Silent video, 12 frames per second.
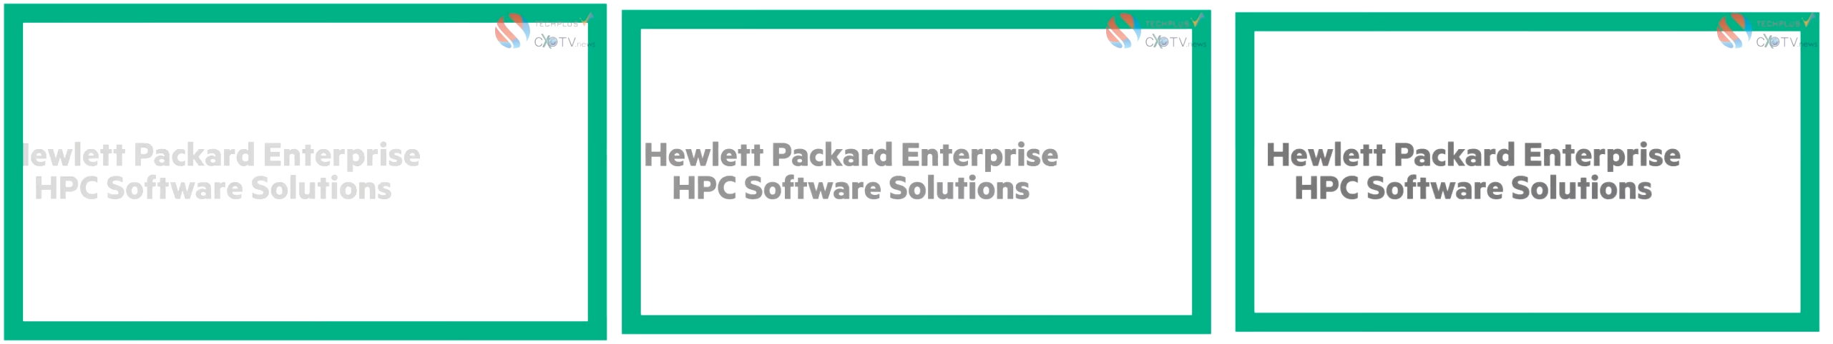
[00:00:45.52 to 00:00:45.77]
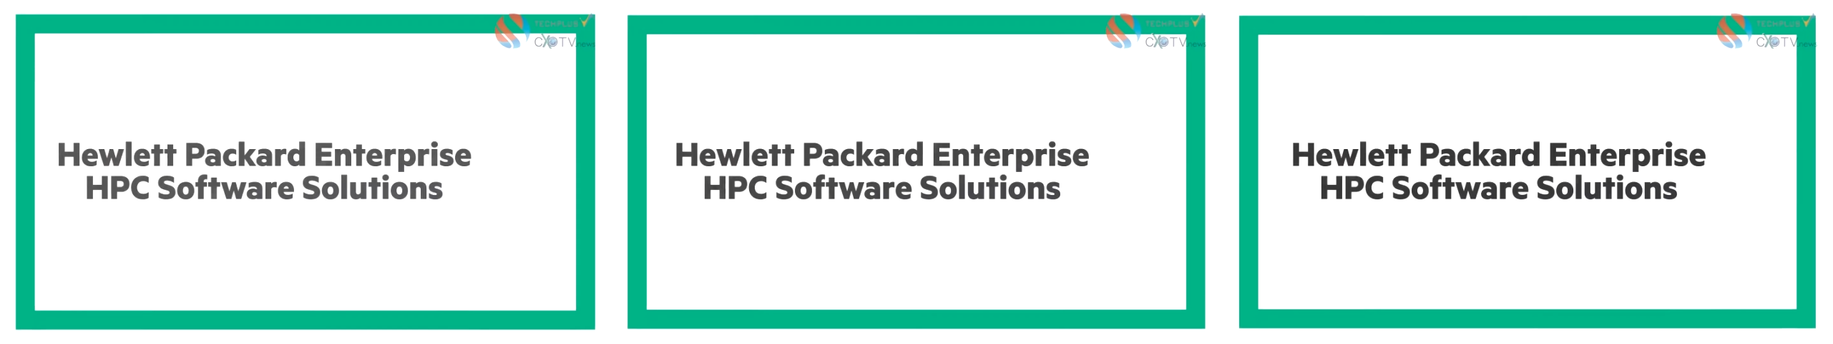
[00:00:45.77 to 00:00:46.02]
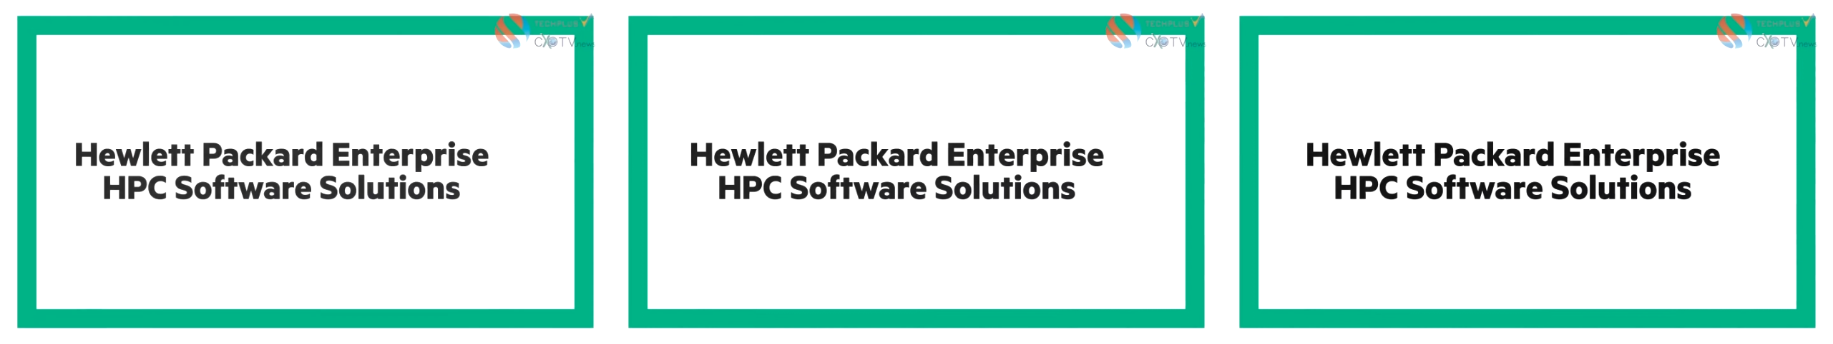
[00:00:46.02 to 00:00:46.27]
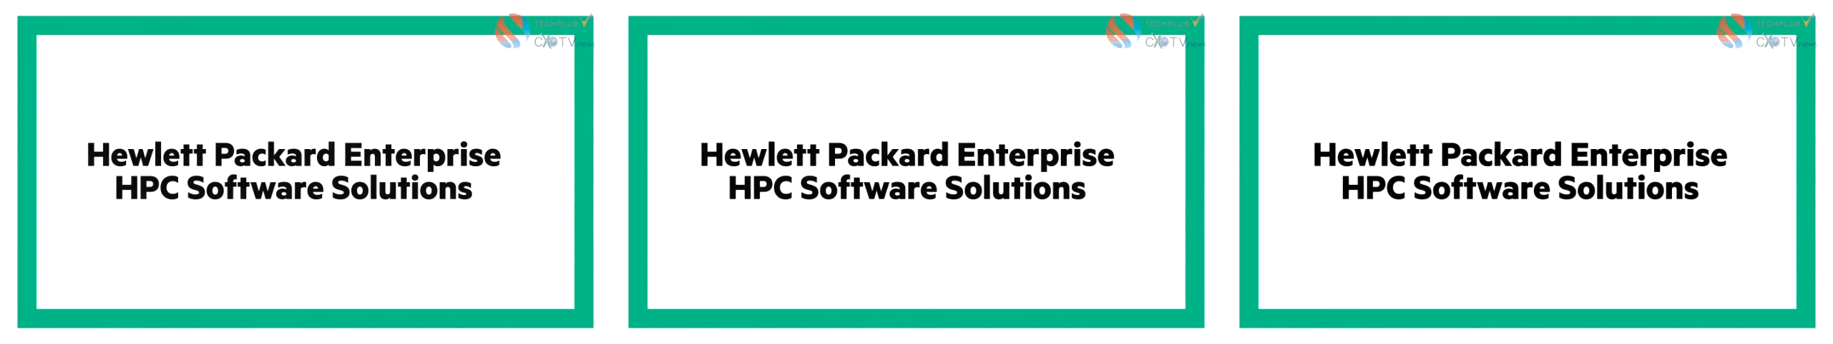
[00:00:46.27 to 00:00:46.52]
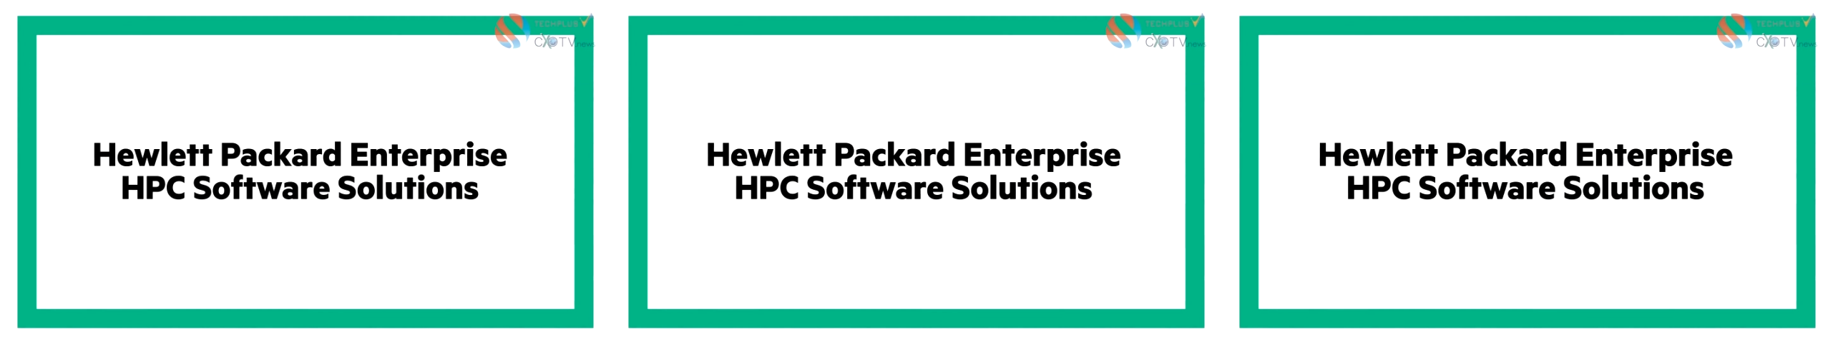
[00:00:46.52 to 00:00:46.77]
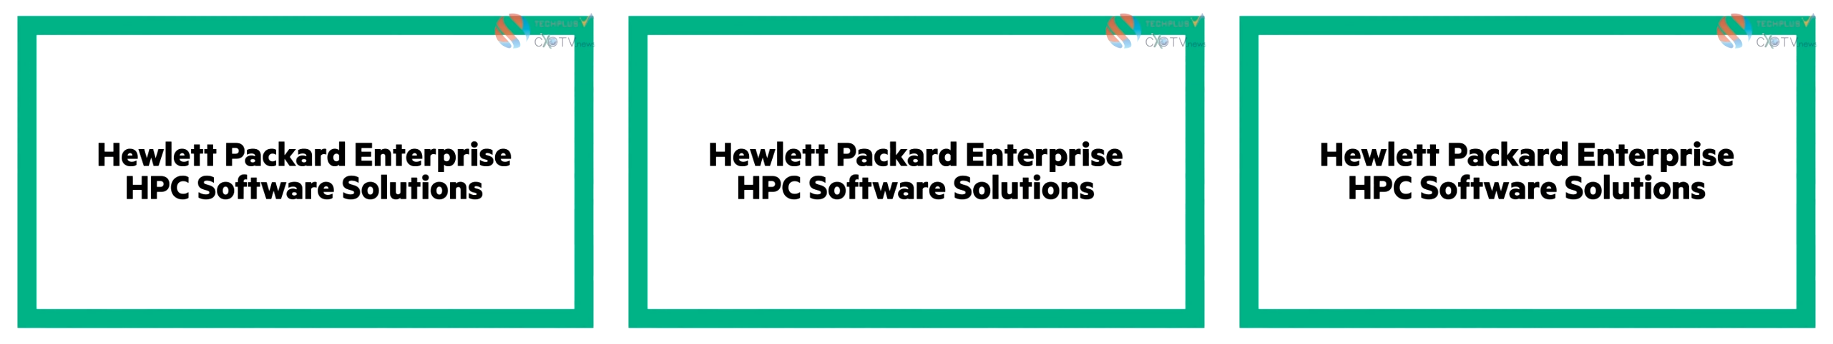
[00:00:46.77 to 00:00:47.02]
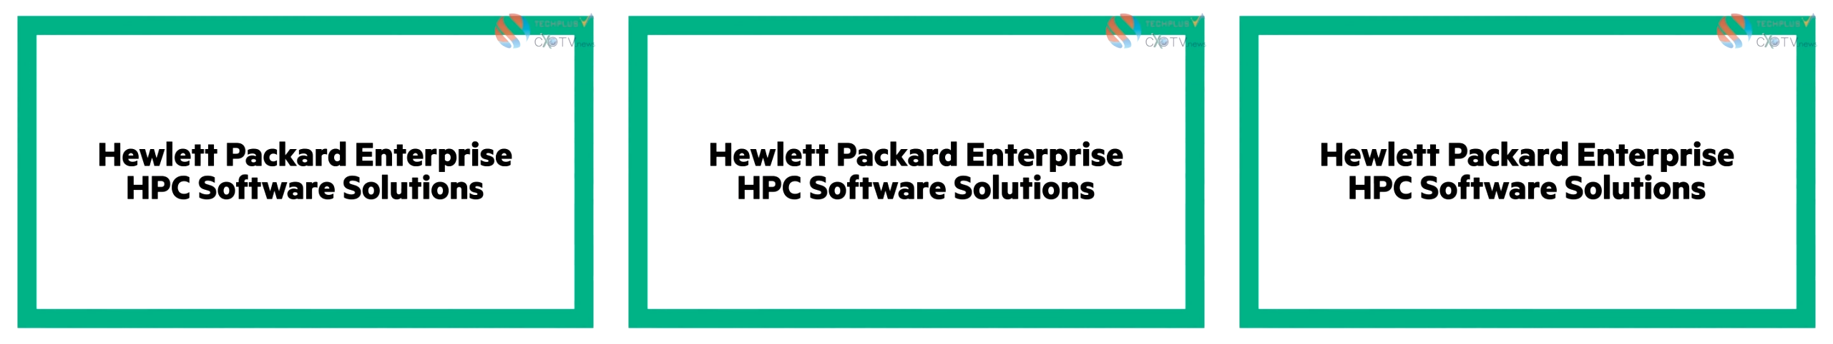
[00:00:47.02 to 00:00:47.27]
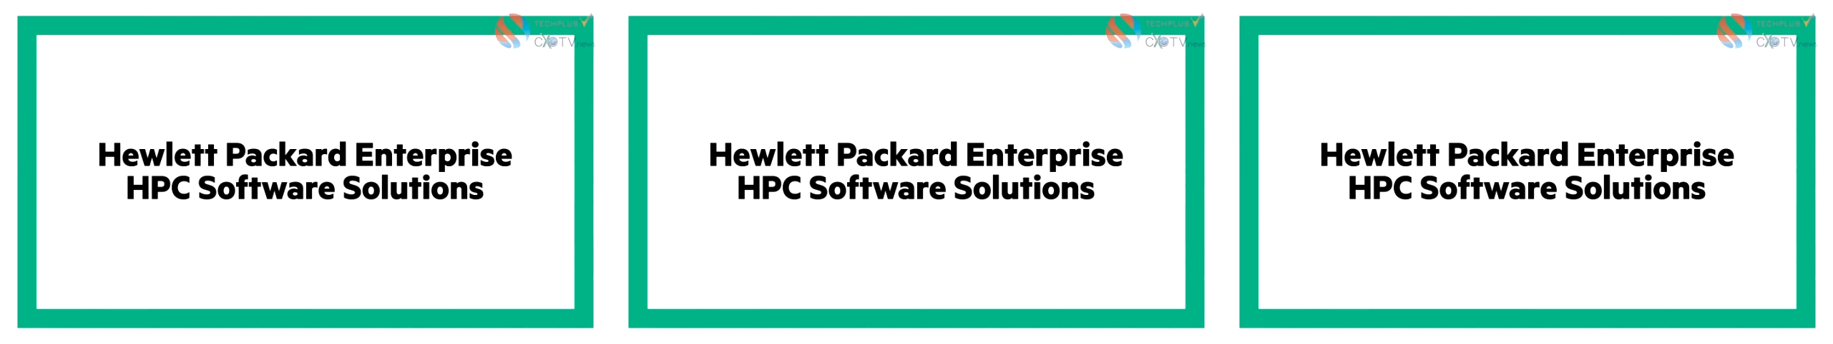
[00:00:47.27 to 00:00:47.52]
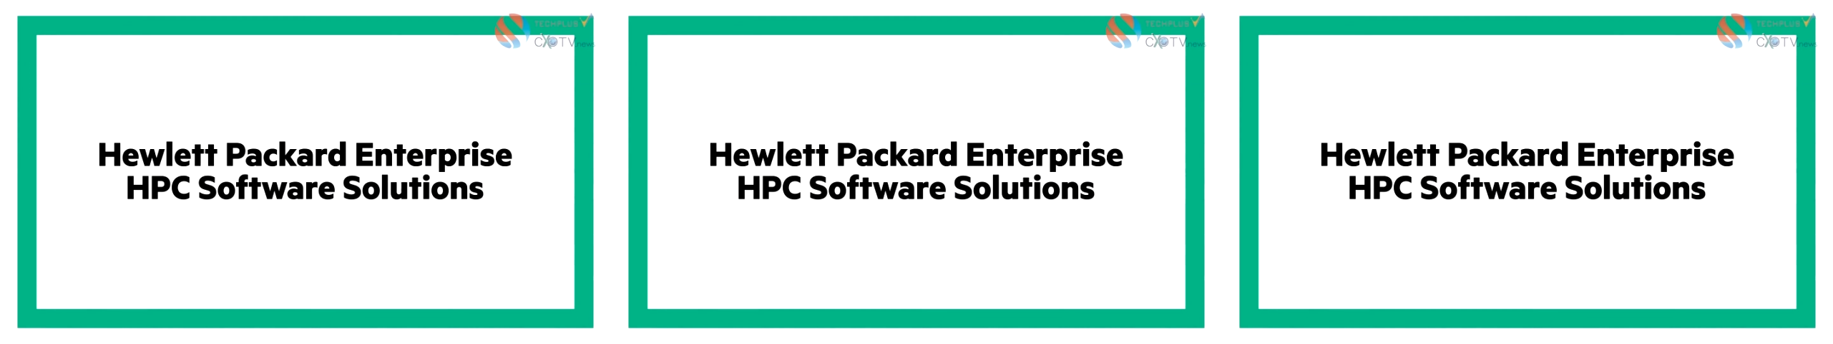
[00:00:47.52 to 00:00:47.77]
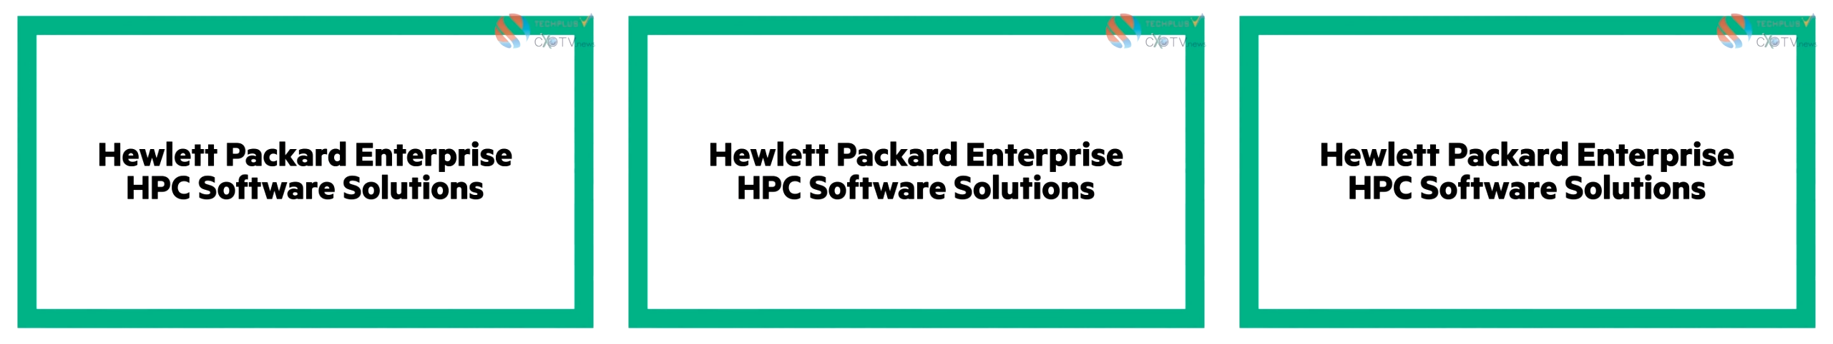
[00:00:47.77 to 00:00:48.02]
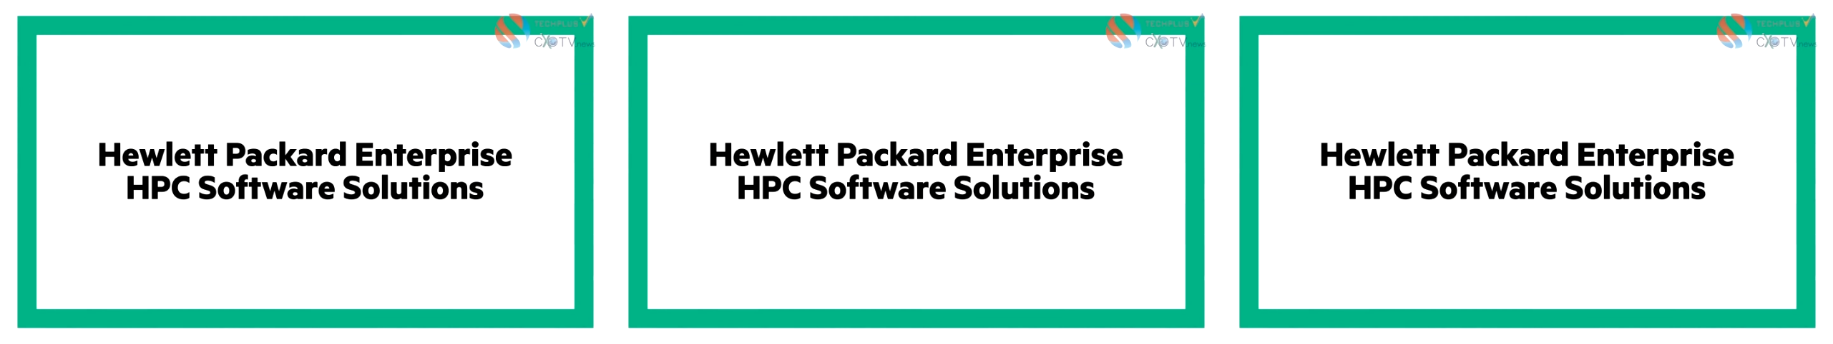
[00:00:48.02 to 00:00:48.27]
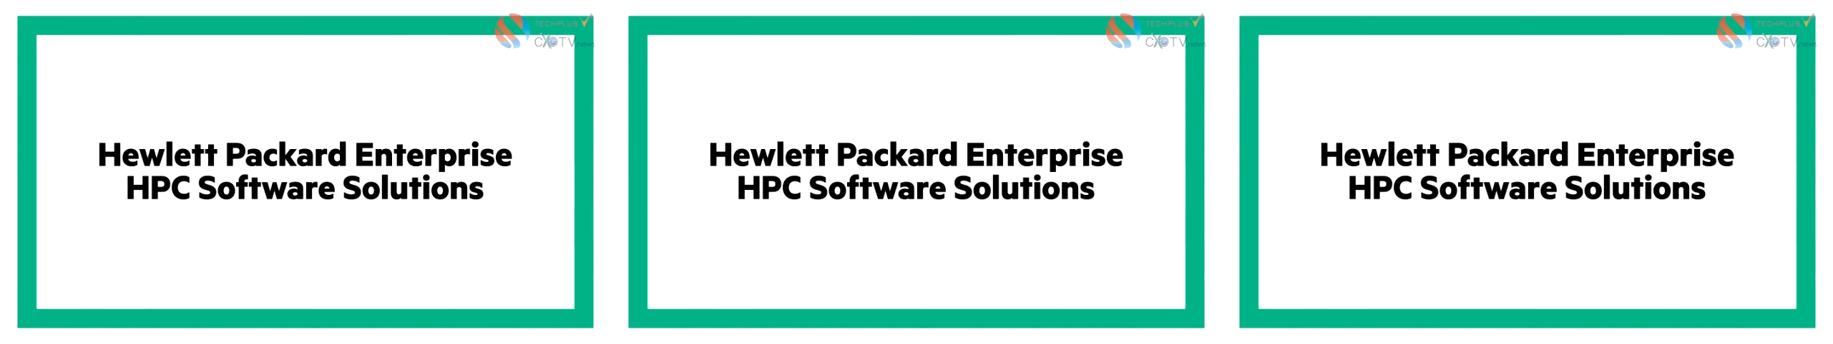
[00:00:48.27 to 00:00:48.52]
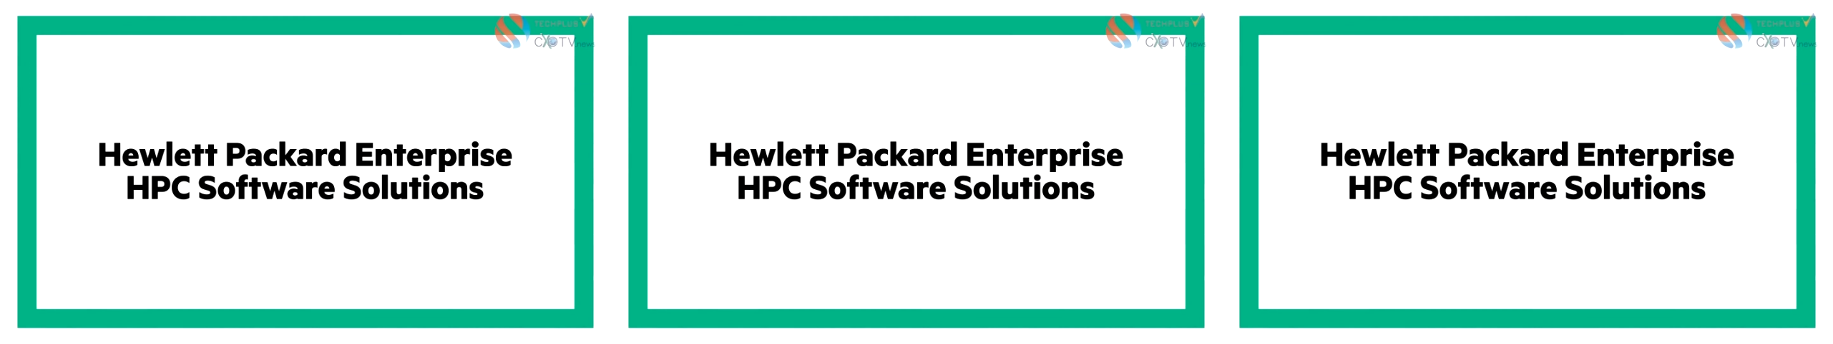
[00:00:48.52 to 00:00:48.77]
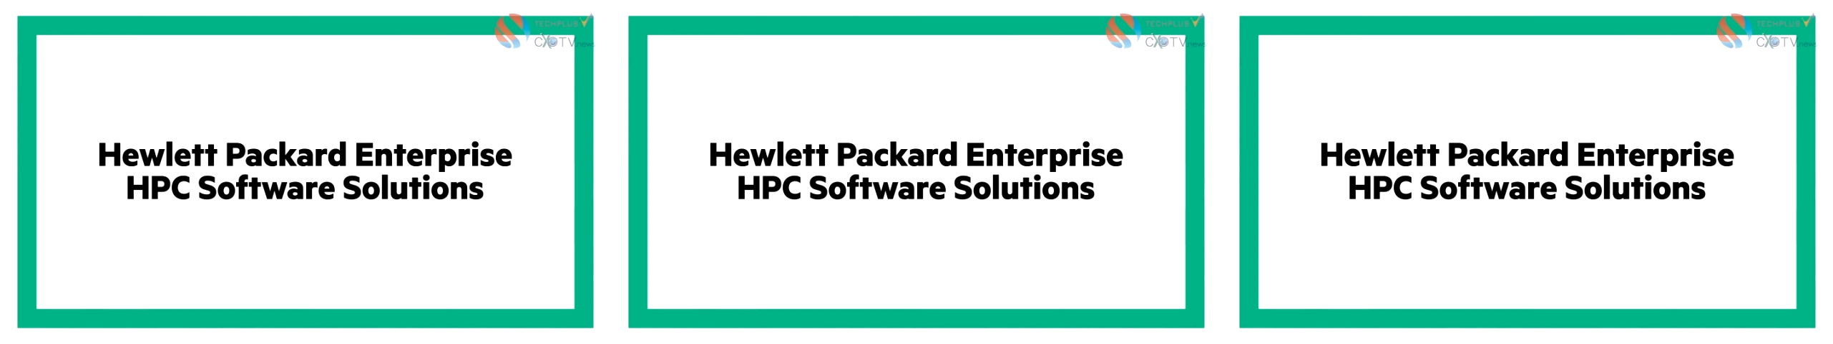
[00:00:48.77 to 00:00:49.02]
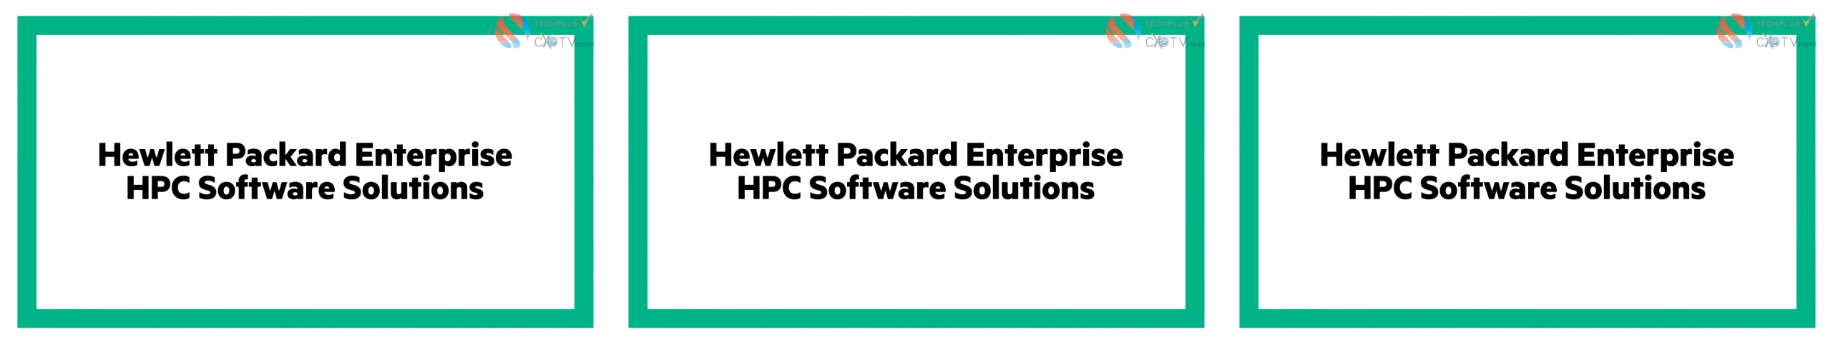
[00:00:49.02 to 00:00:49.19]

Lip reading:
(no speaker visible)